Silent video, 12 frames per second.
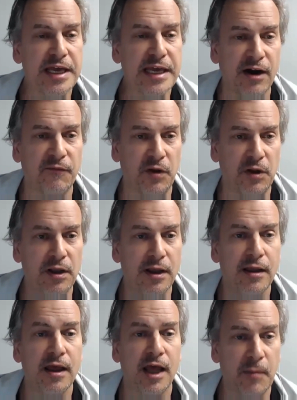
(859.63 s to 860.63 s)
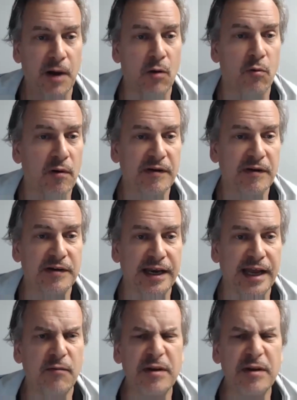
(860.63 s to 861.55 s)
careful about what we've done now.